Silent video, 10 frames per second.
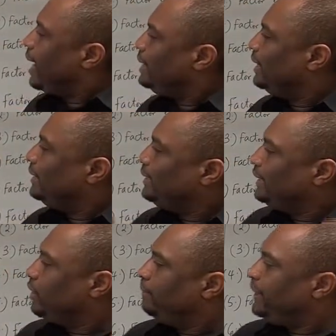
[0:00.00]
And then
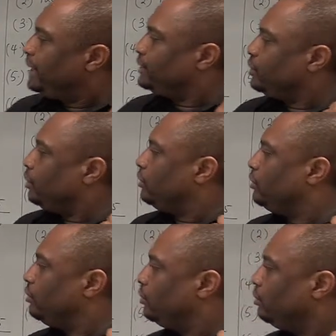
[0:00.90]
denominator,
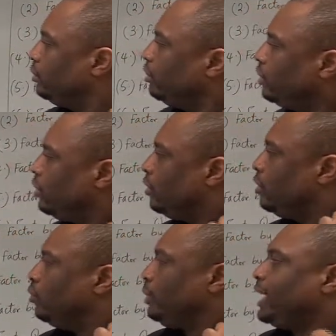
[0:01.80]

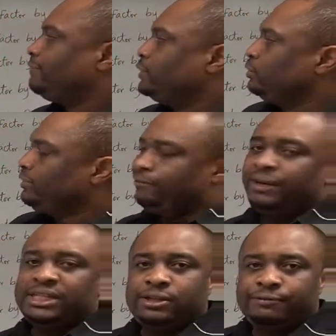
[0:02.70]
we have to do
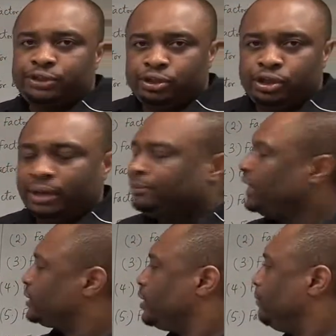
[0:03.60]
difference of
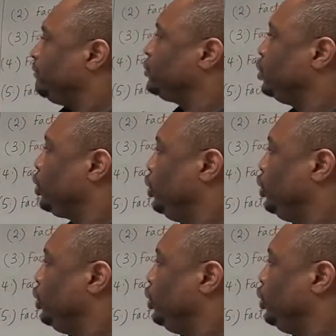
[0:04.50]
sum of 2